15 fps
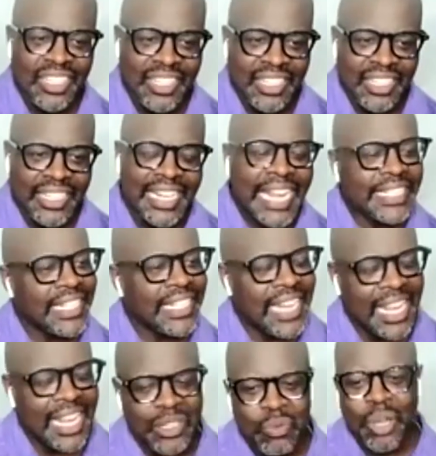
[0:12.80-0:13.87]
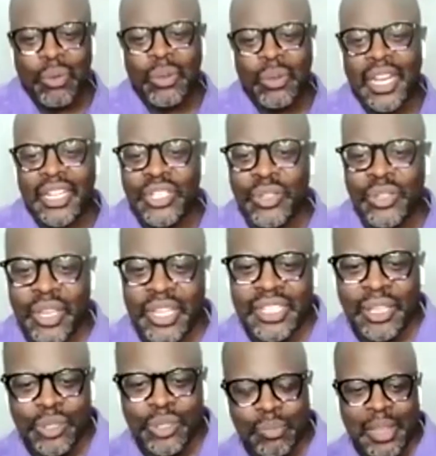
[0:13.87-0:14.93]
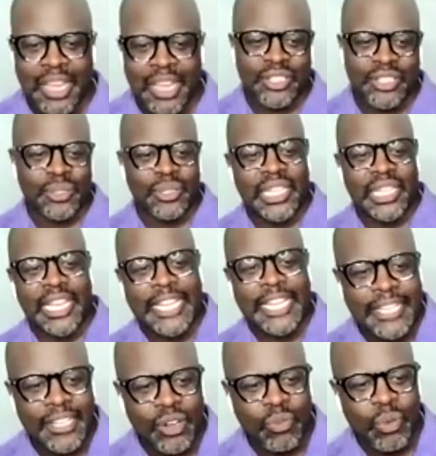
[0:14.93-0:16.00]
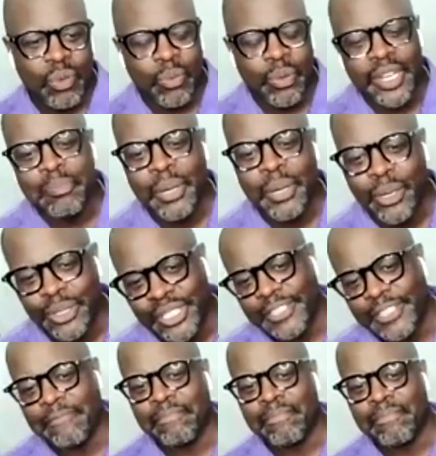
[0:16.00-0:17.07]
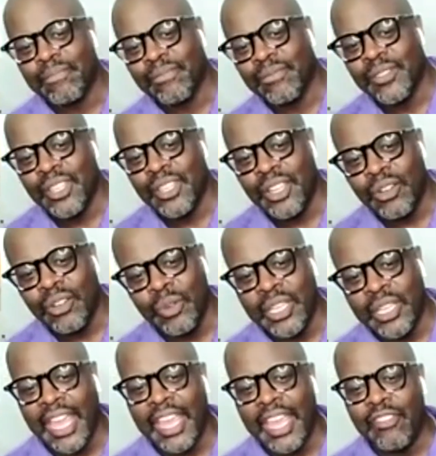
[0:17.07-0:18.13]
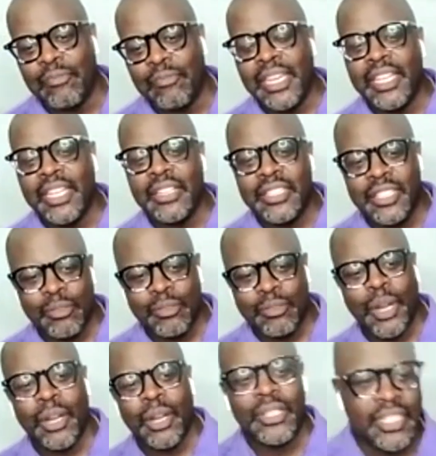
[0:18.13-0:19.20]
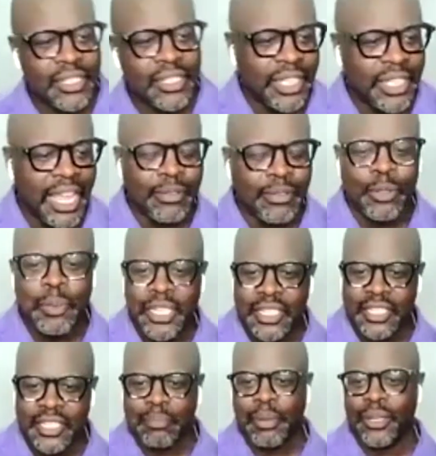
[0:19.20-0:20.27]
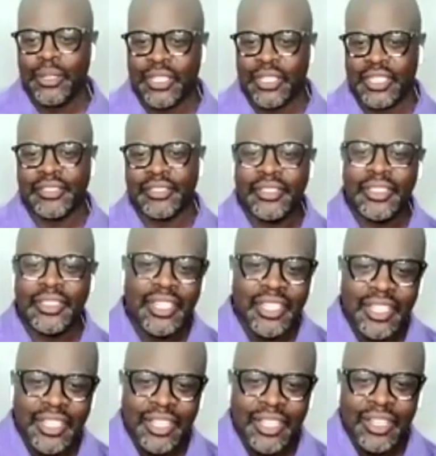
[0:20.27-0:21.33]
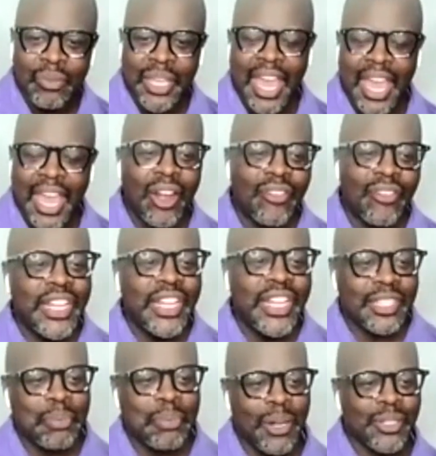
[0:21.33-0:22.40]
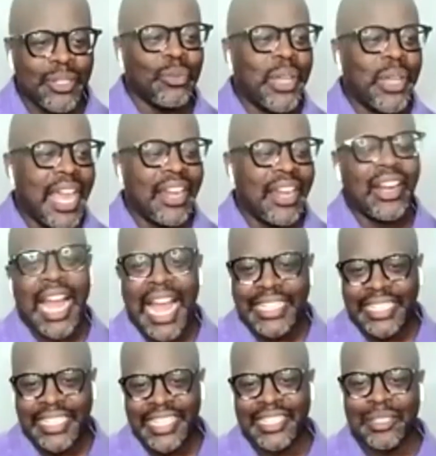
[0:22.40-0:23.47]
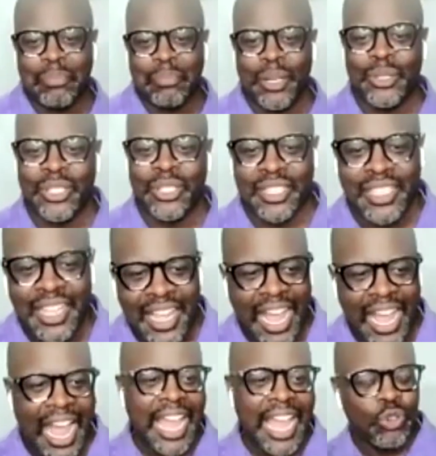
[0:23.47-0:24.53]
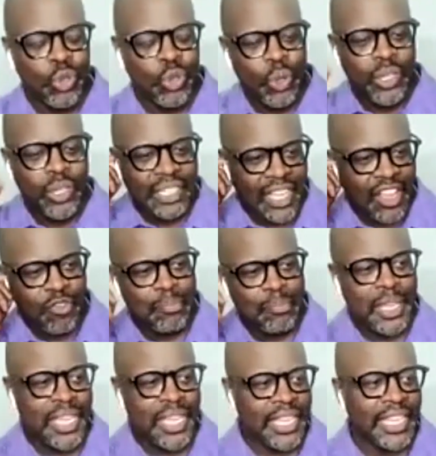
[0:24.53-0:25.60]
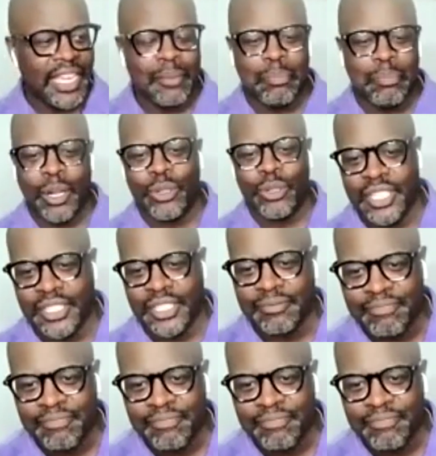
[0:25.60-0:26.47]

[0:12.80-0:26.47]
In 1991, when I joined Toastmasters, we were in person. We gave meetings in person. We gave speeches in person. We had our events in person. We had our contests in person. I grew to love being in person.